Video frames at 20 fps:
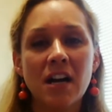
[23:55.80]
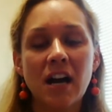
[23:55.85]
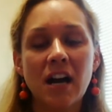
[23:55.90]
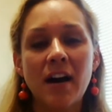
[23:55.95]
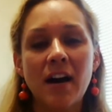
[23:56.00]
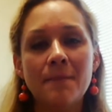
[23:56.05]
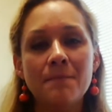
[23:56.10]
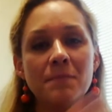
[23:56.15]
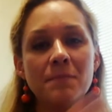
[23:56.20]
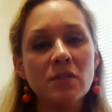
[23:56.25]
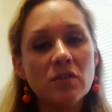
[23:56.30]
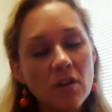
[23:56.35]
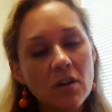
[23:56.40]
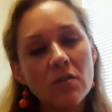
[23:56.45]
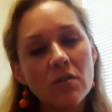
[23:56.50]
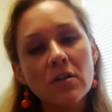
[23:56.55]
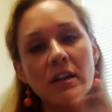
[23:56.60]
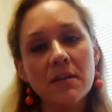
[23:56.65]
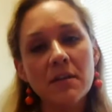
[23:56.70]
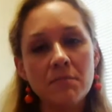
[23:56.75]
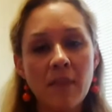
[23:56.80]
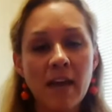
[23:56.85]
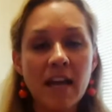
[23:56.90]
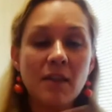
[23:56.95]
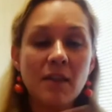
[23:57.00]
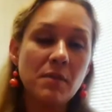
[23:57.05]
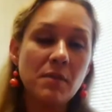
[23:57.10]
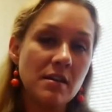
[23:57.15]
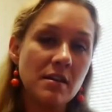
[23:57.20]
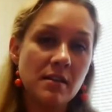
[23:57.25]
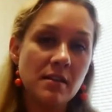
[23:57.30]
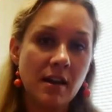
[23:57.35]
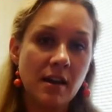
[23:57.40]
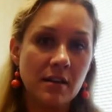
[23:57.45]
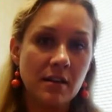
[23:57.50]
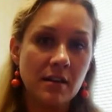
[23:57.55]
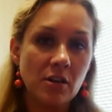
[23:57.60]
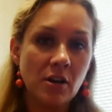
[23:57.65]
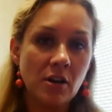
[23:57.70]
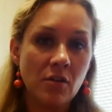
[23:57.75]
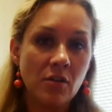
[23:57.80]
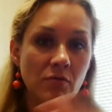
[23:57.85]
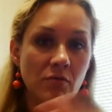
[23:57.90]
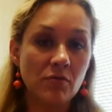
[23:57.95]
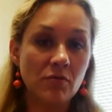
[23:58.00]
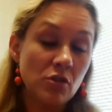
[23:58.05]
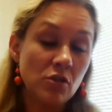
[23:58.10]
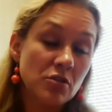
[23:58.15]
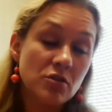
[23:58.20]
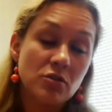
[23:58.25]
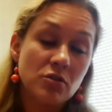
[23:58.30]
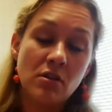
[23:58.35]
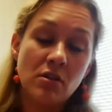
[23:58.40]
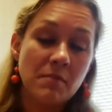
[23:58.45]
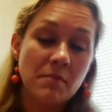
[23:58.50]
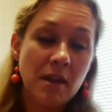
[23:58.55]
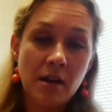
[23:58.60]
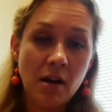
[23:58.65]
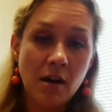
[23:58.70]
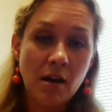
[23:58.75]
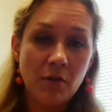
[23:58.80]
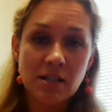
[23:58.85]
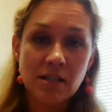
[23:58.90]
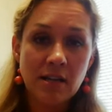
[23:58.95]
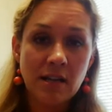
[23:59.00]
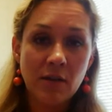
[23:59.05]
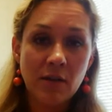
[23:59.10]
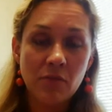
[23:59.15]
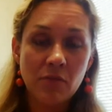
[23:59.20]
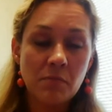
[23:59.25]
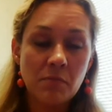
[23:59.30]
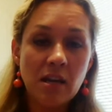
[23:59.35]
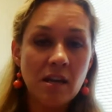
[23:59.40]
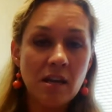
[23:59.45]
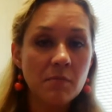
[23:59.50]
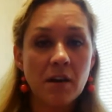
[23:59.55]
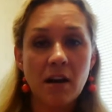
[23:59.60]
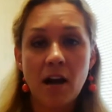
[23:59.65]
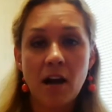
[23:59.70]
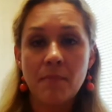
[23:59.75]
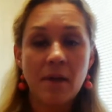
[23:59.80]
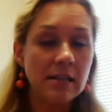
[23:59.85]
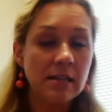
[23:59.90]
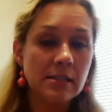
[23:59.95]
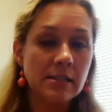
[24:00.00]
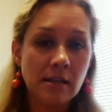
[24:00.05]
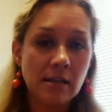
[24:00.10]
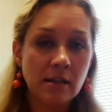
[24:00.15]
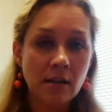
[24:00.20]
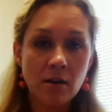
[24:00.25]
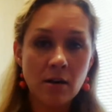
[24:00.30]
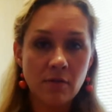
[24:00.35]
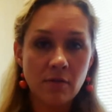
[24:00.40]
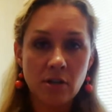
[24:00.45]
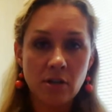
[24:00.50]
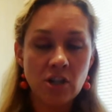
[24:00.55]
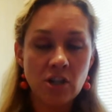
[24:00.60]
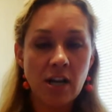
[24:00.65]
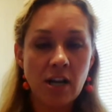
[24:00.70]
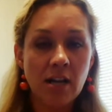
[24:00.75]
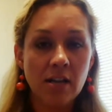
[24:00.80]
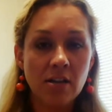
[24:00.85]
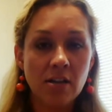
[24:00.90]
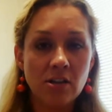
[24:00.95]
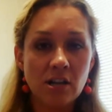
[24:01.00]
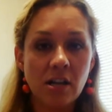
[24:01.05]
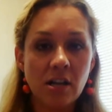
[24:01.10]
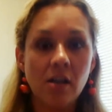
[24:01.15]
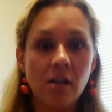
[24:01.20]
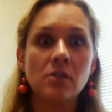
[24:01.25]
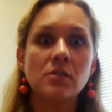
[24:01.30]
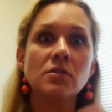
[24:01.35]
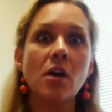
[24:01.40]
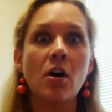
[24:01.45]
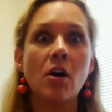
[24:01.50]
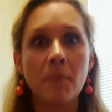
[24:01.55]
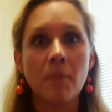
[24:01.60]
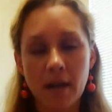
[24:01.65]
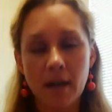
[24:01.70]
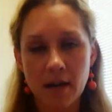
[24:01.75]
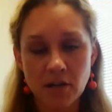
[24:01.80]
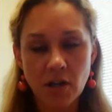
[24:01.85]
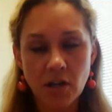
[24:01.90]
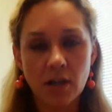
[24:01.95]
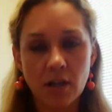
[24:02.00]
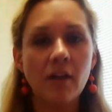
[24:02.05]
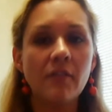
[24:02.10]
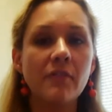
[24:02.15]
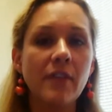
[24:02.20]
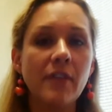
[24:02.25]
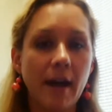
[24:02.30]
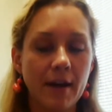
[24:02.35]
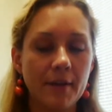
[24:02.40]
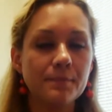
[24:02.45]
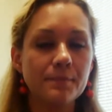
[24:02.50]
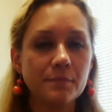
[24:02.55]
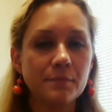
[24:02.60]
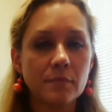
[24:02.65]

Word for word: um, so it may be that you know your story may not resonate with me, but I might send it over to Jenny, and Jenny goes, "Oh my gosh, I love that."